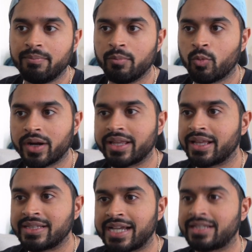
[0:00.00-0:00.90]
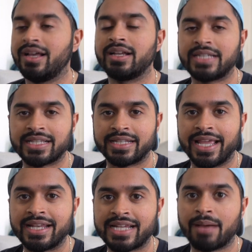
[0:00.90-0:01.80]
working in technology as a
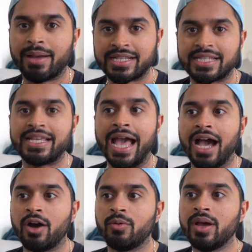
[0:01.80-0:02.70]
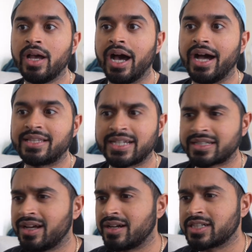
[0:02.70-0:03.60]
day job, I see how
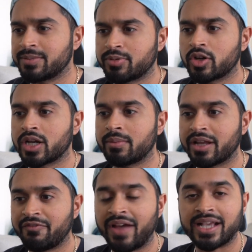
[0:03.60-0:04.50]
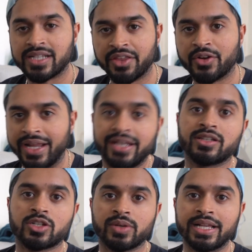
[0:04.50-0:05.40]
technology and programming affects other
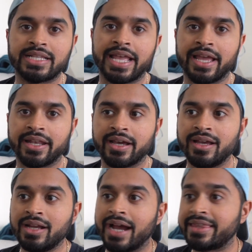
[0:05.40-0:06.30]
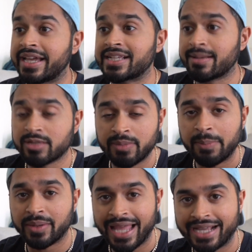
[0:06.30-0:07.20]
industries. And I think it's up to
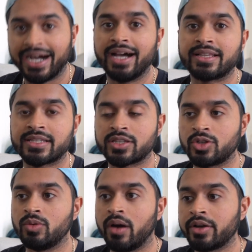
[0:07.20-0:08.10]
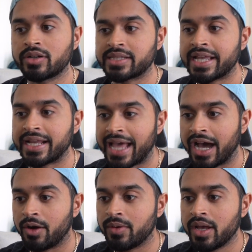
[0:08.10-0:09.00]
people like us to understand
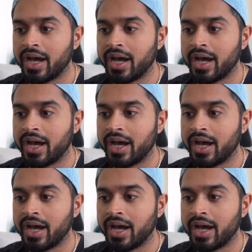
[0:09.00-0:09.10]
how